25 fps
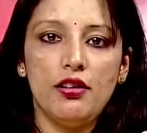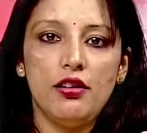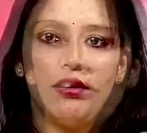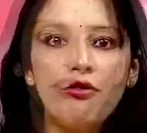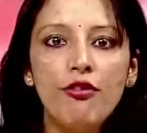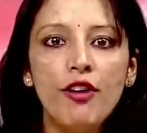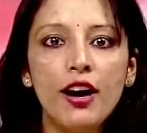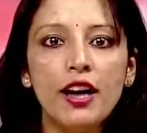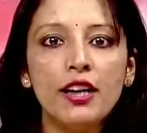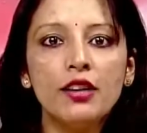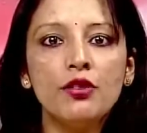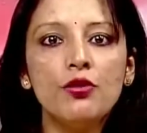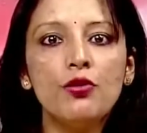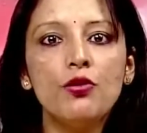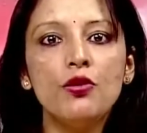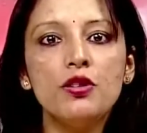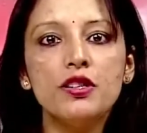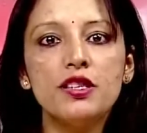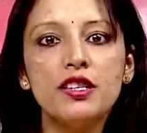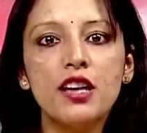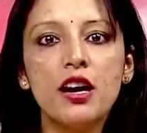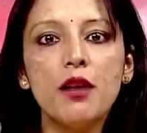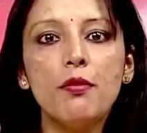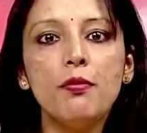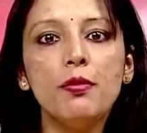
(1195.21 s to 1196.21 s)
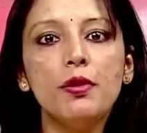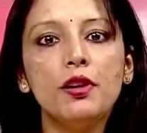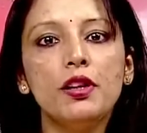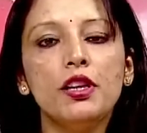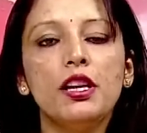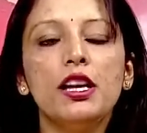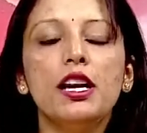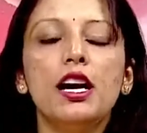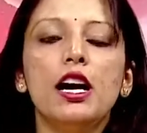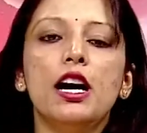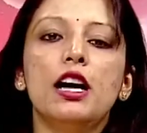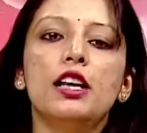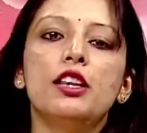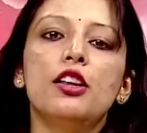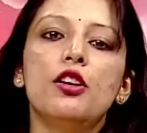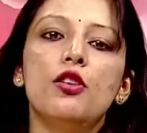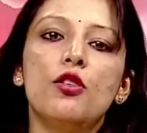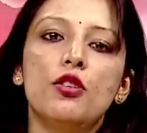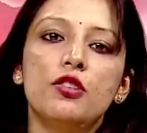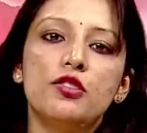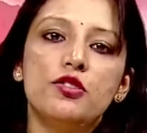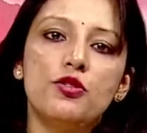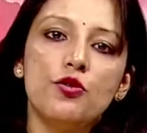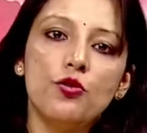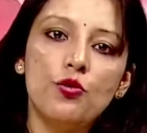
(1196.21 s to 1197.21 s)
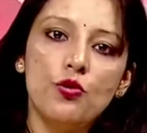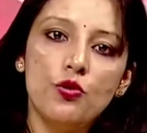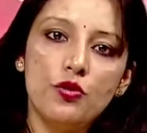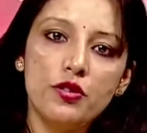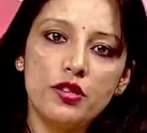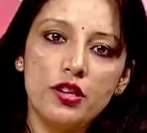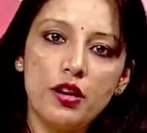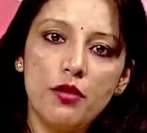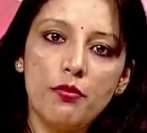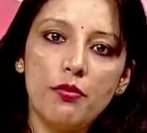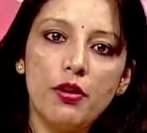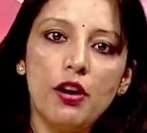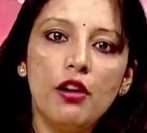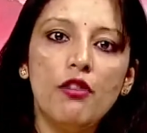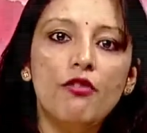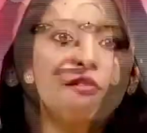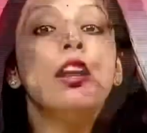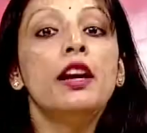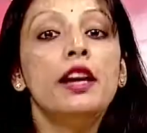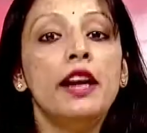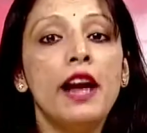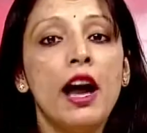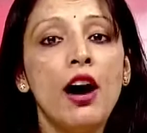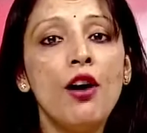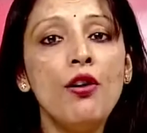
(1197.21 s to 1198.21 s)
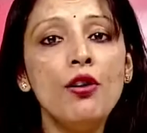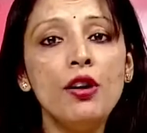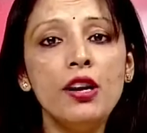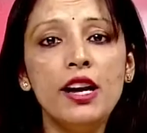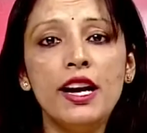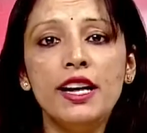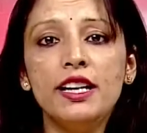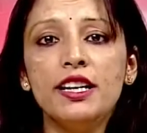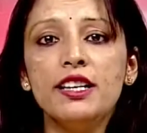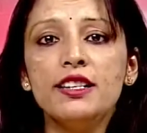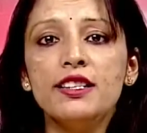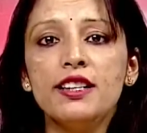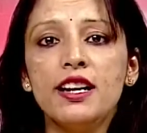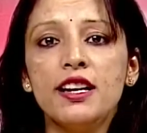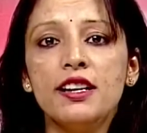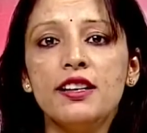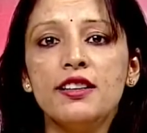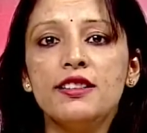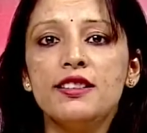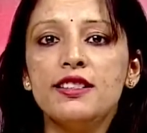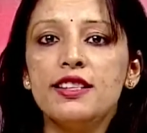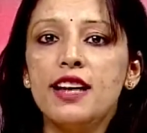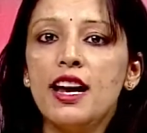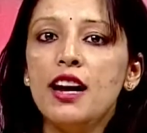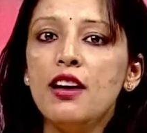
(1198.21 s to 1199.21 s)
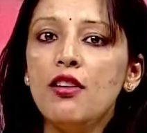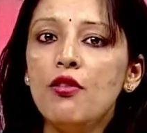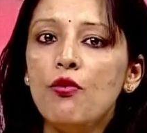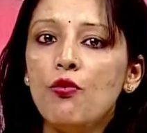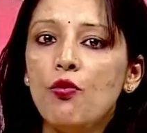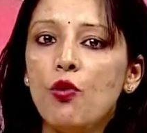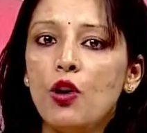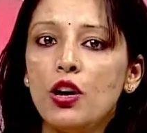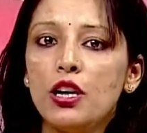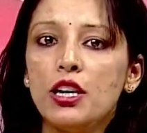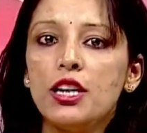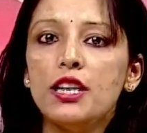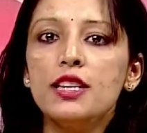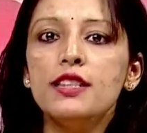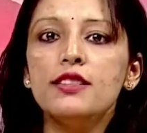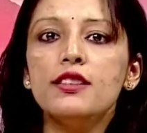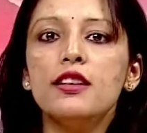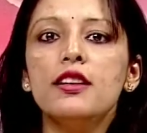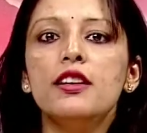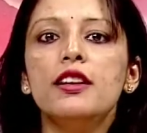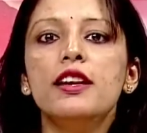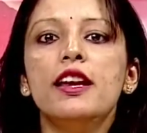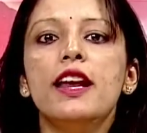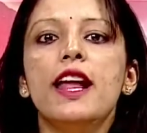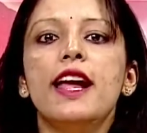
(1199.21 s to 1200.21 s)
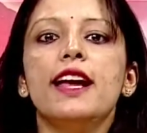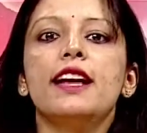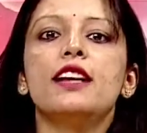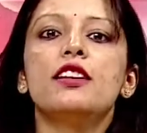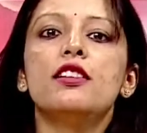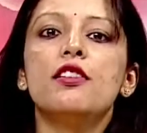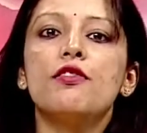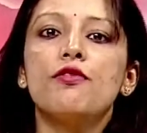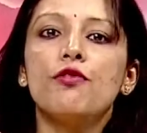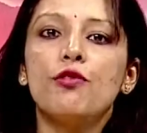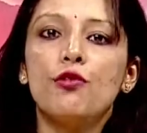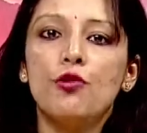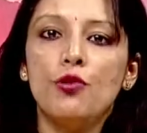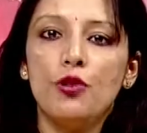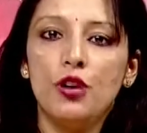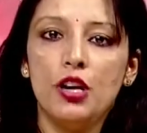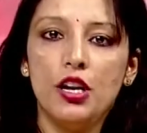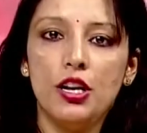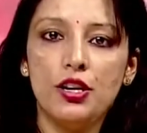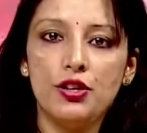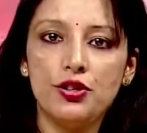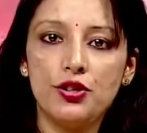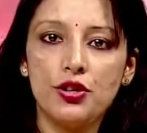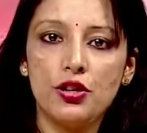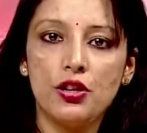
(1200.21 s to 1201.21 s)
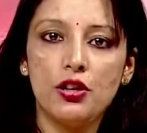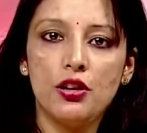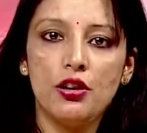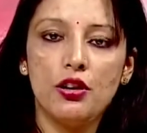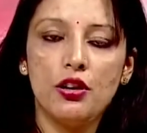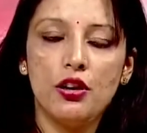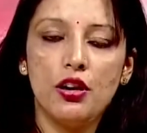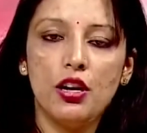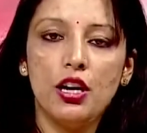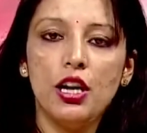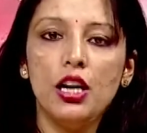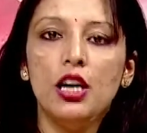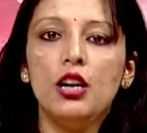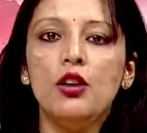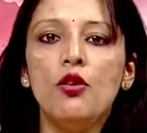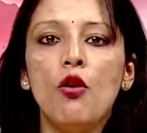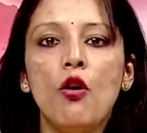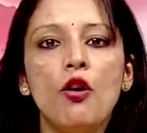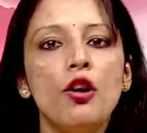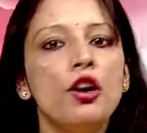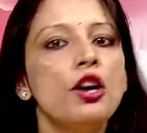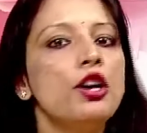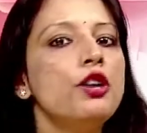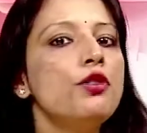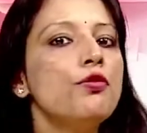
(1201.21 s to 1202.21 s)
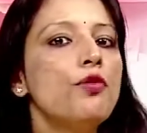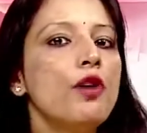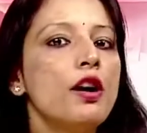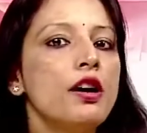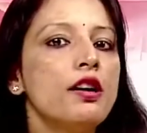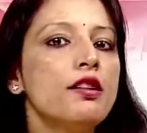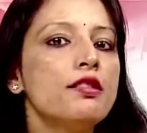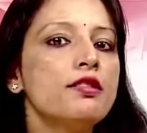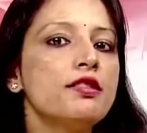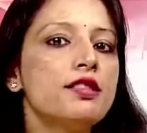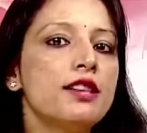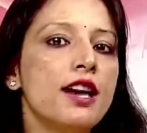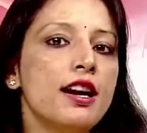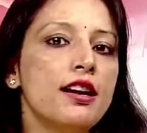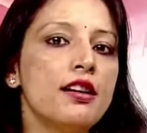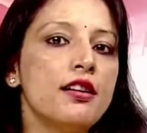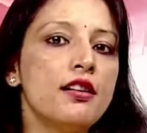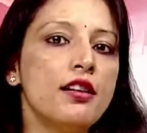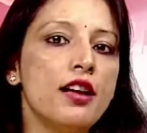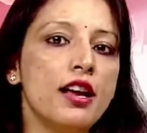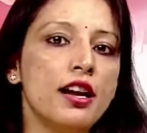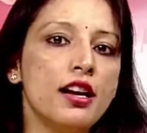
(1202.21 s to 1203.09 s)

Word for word: One goes up, the other also goes up. Now let us understand what is a negative correlation. In order to understand a